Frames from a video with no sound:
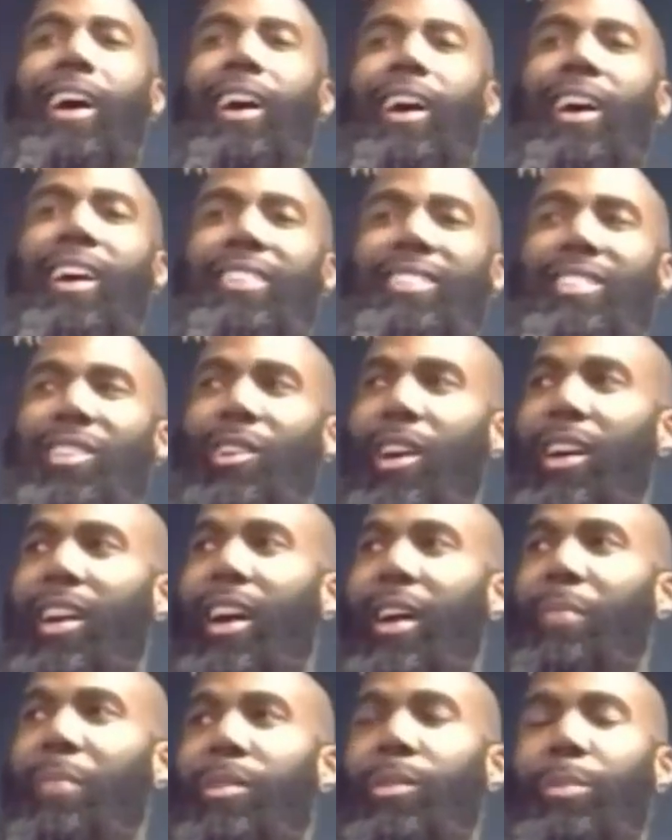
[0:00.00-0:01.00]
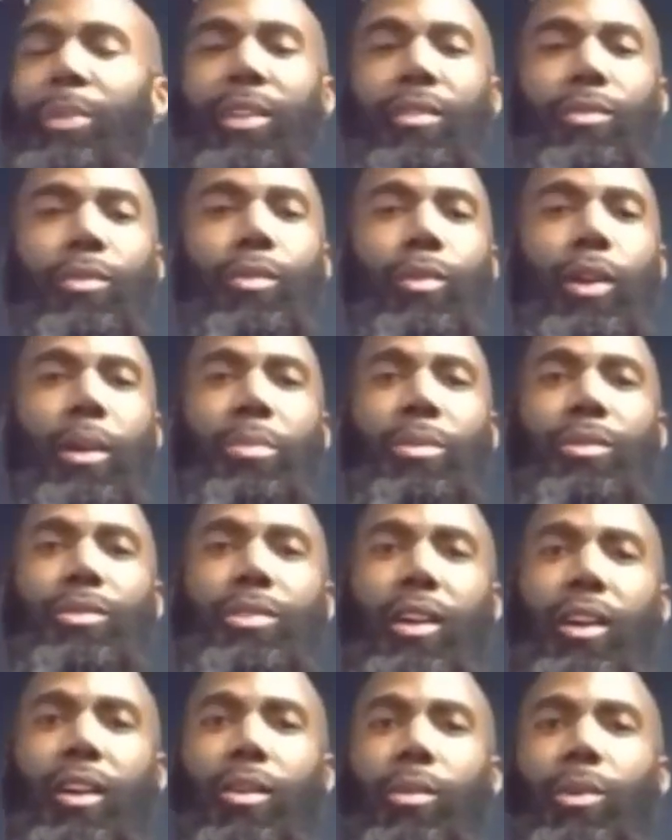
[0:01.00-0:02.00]
I'm a bit of a rebel,
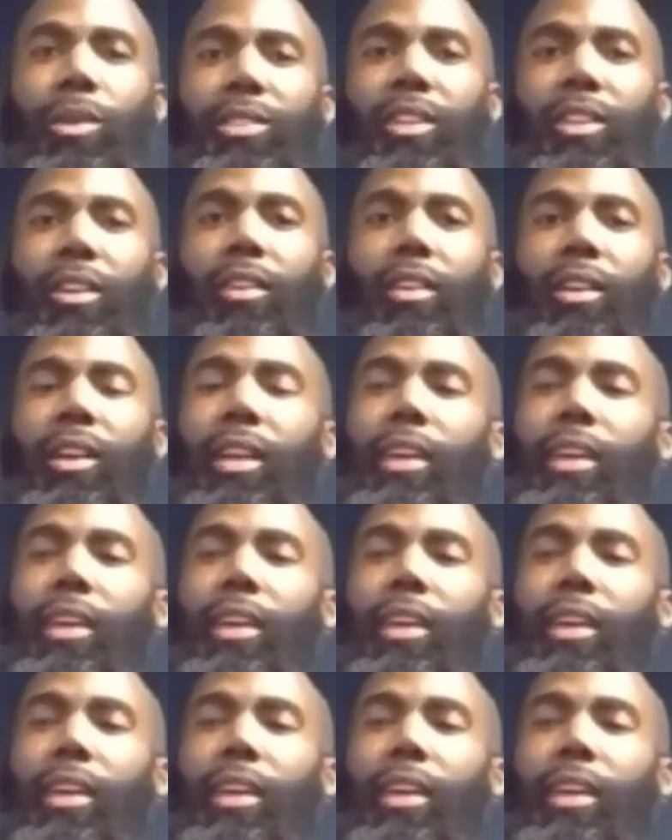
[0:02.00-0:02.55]
so I always call